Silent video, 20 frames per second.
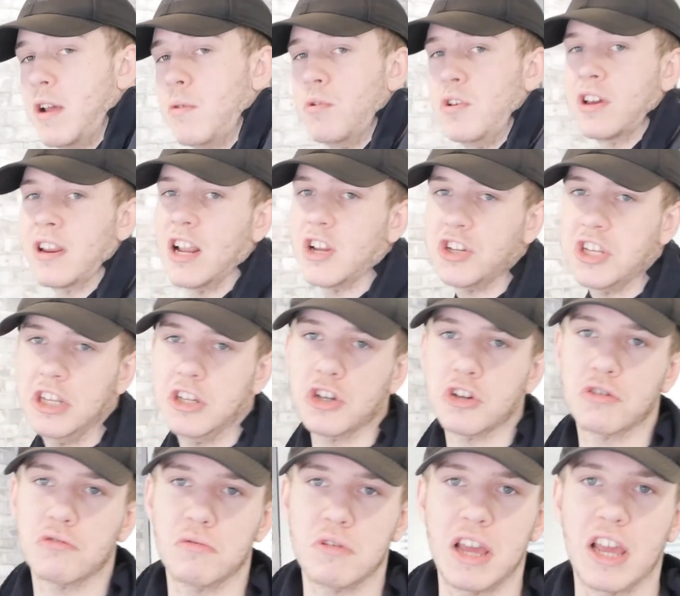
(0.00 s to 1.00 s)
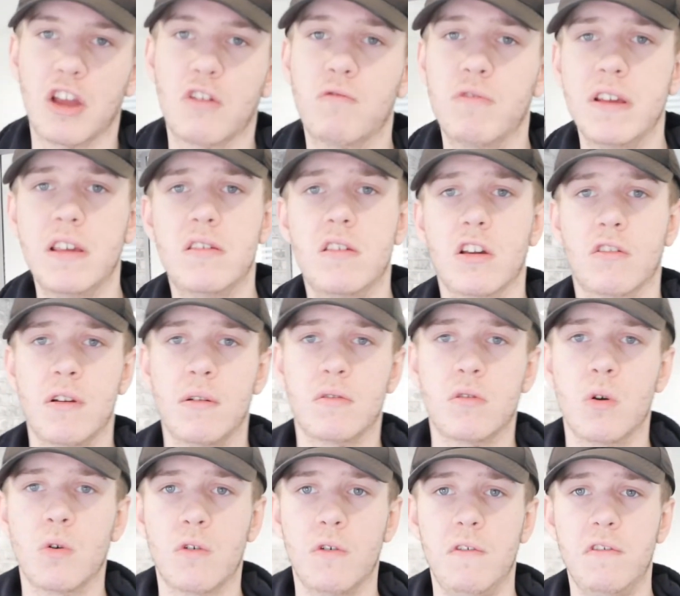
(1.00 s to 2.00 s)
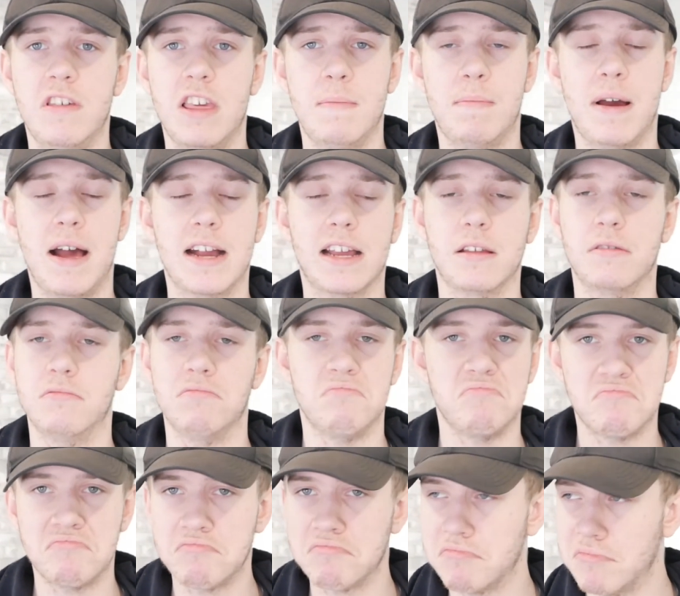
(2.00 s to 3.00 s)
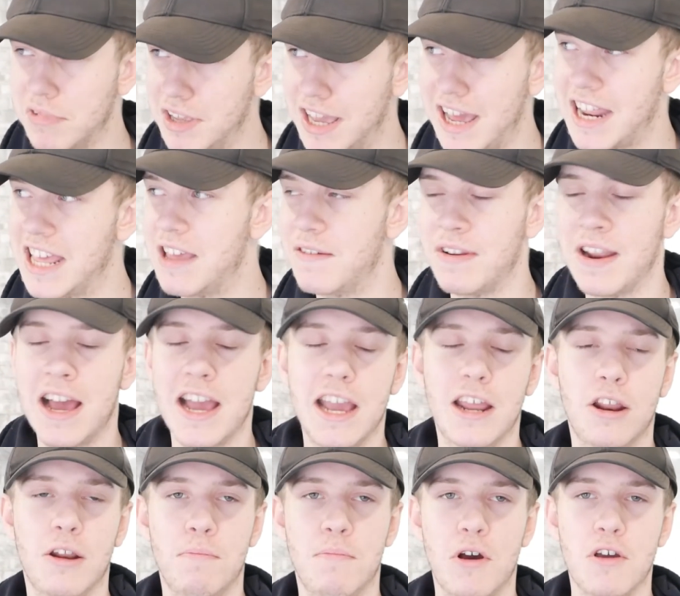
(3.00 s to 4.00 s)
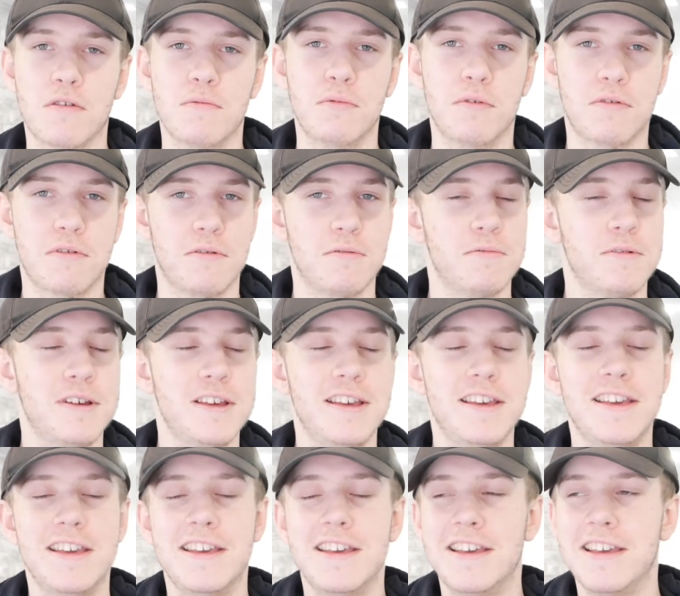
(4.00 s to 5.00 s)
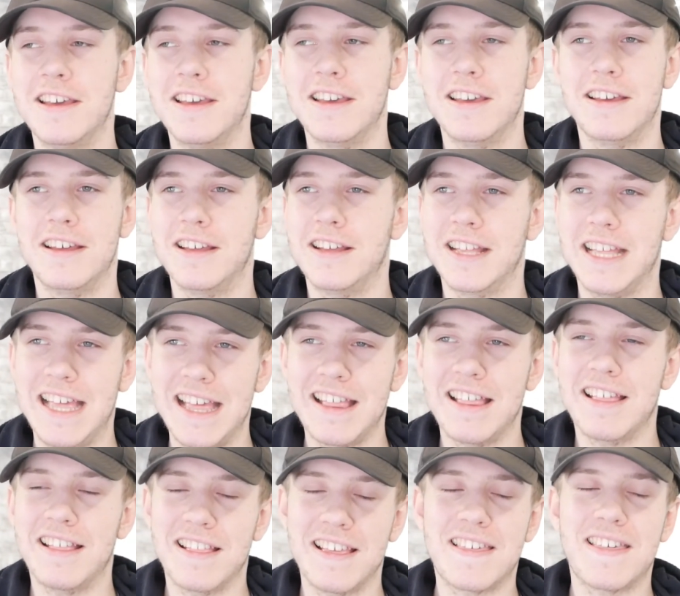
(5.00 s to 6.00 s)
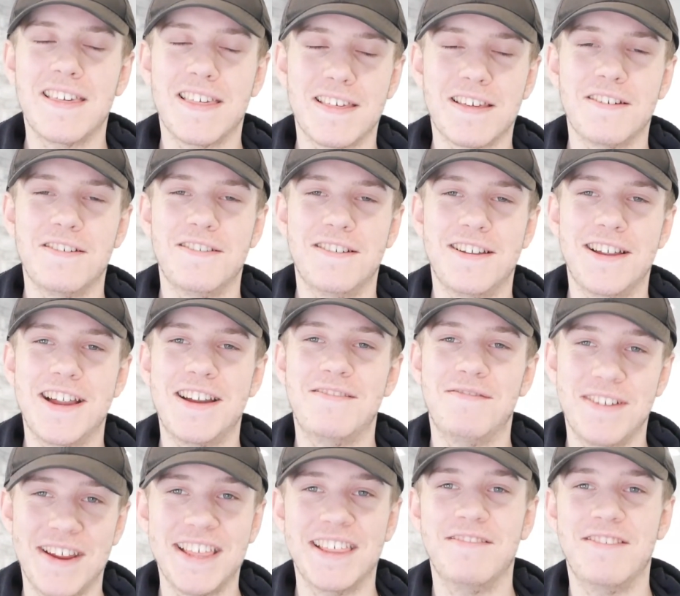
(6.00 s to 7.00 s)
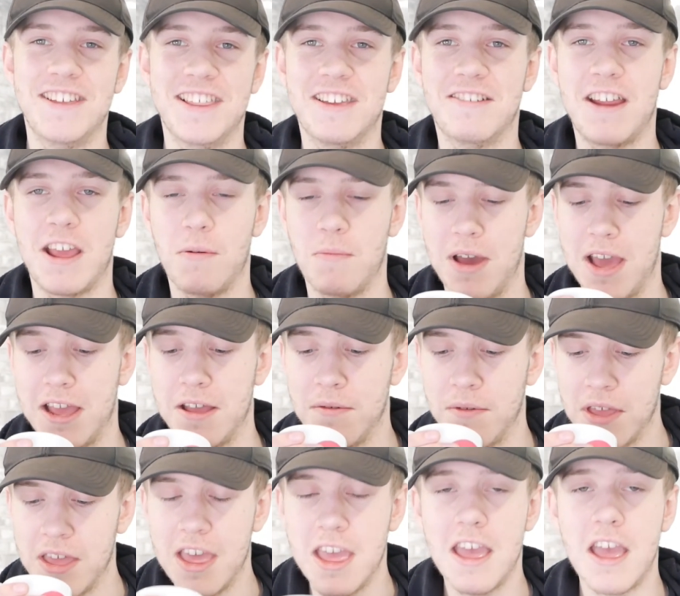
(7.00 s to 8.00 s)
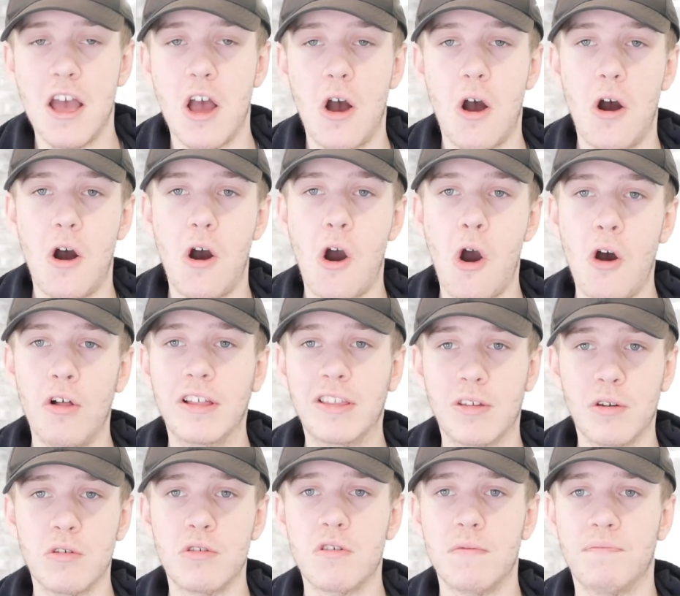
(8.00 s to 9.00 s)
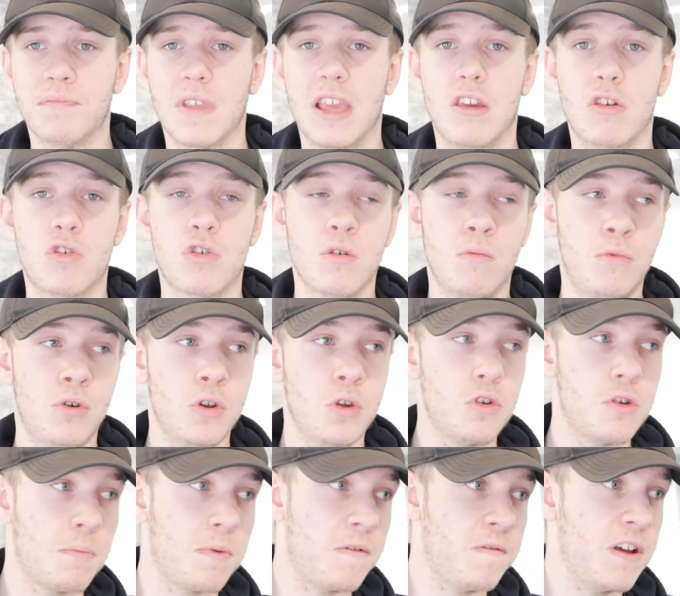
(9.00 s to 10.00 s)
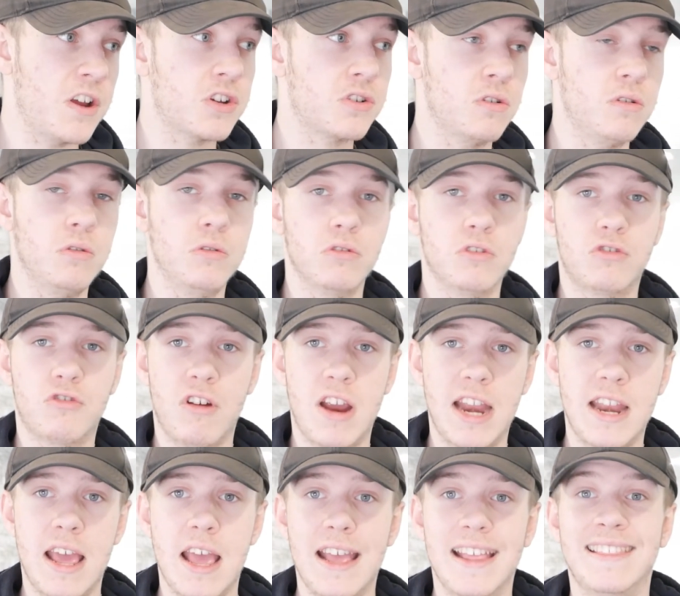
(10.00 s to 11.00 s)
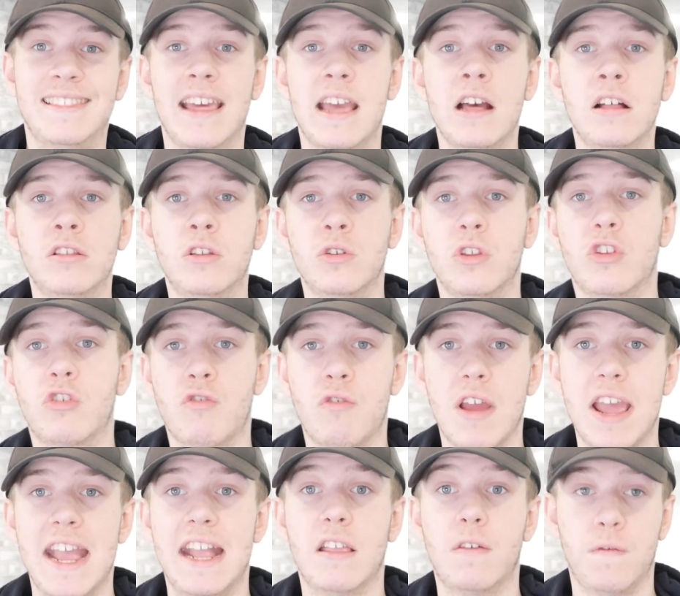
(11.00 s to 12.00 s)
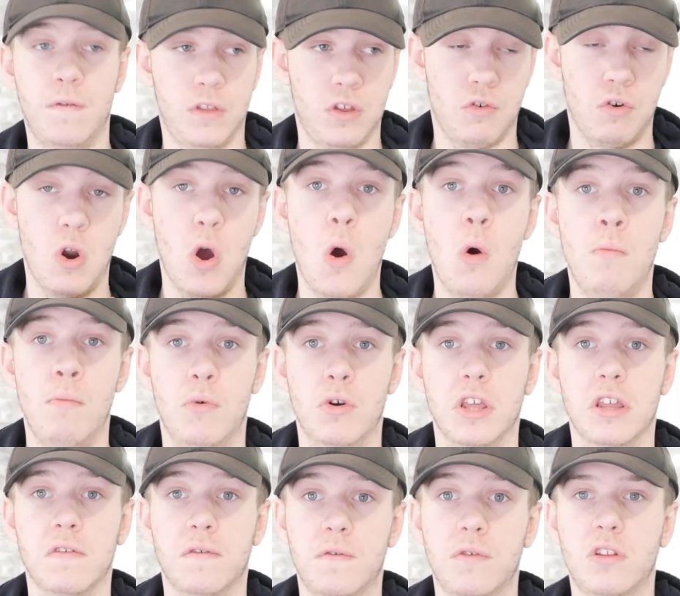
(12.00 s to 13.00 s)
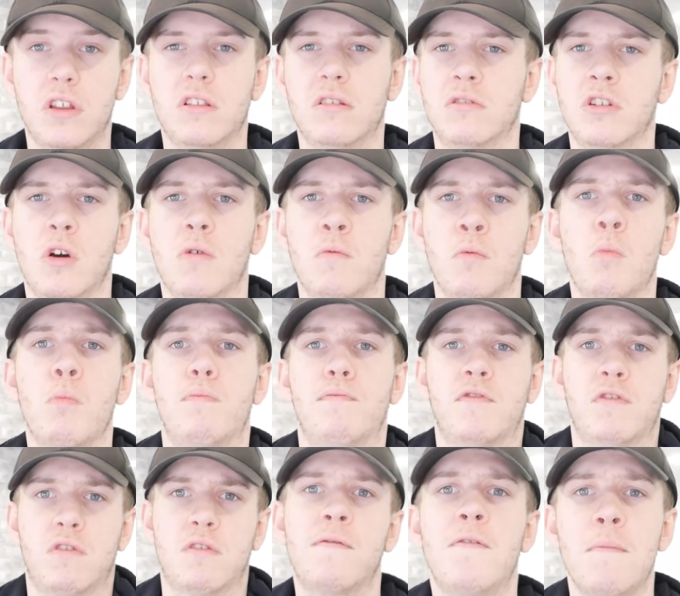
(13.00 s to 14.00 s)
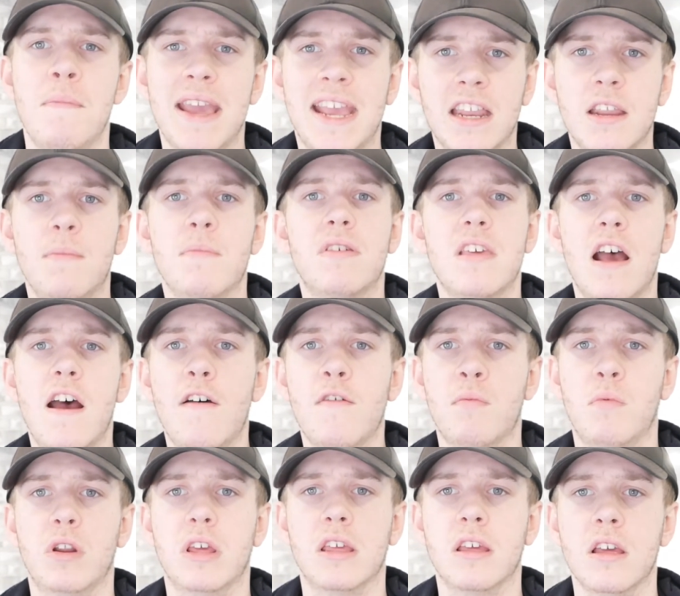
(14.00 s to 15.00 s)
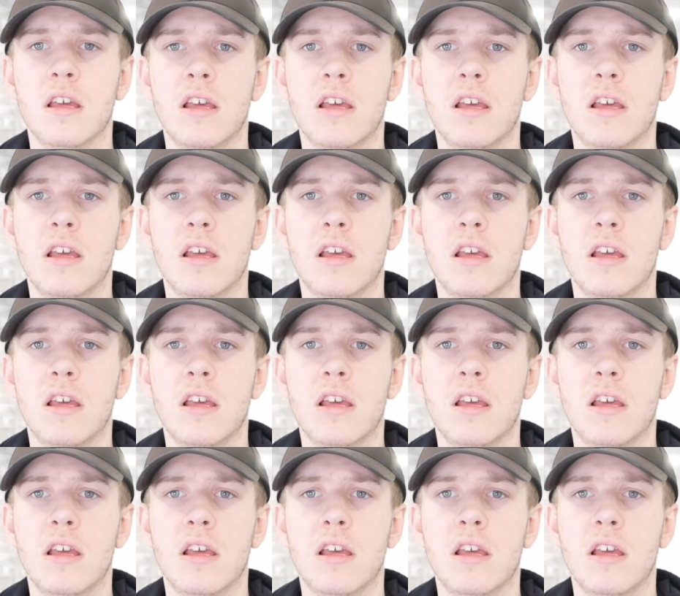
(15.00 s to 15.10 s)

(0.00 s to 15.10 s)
where you can actually just increase your cryptocurrency bag and get it even higher than possible. So this is a really, really great way. All it does is someone who's a professional trader, they'll do the trades for their own money, for making themselves money.